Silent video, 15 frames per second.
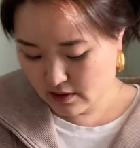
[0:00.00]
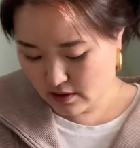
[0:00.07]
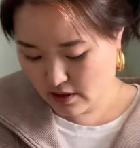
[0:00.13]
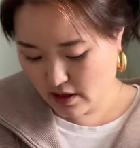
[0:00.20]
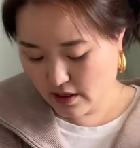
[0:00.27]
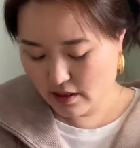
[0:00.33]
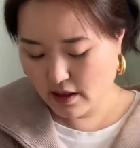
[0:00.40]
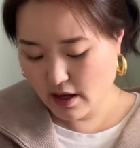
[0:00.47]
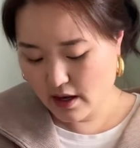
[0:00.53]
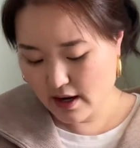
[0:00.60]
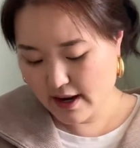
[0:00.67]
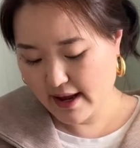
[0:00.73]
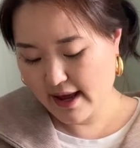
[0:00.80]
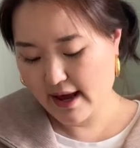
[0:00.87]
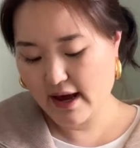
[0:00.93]
And then
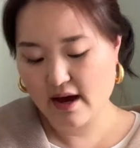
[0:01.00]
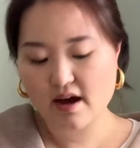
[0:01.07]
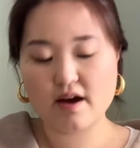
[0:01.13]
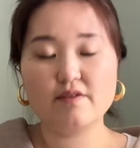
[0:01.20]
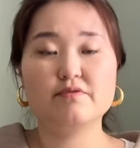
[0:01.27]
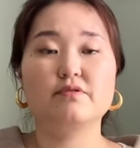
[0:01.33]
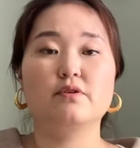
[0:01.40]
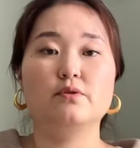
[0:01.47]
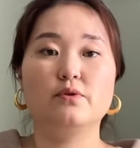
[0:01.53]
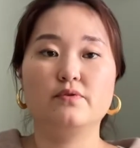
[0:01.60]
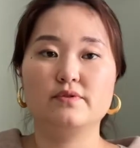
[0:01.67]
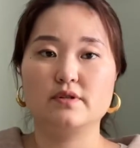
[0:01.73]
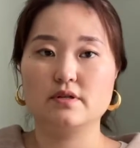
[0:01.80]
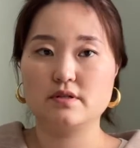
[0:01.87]
I have the Louis Vuitton